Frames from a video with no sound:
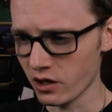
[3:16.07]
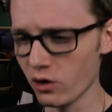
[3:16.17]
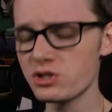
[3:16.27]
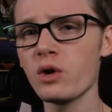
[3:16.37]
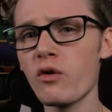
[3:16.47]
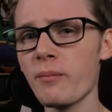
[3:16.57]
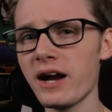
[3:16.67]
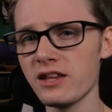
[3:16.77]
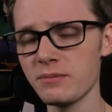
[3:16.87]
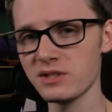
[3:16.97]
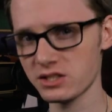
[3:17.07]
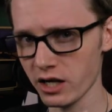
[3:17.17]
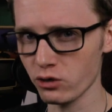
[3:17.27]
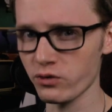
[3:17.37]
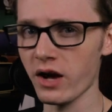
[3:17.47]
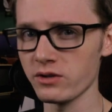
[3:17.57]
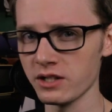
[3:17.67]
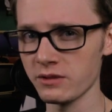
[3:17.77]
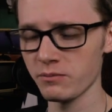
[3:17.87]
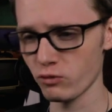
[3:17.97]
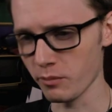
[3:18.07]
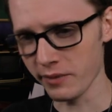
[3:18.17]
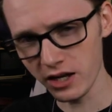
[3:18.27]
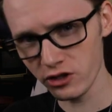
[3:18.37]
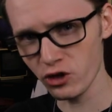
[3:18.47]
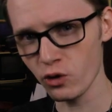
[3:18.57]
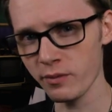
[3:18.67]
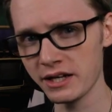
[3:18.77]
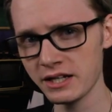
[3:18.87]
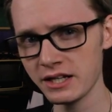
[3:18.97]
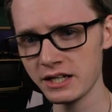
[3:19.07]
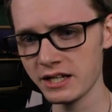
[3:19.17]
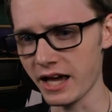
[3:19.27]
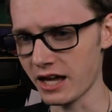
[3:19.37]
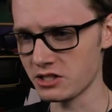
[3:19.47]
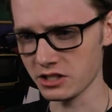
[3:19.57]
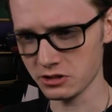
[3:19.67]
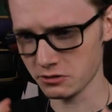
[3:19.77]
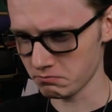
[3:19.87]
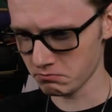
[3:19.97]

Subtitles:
Oshino reminded him to stay grounded, remain human, and just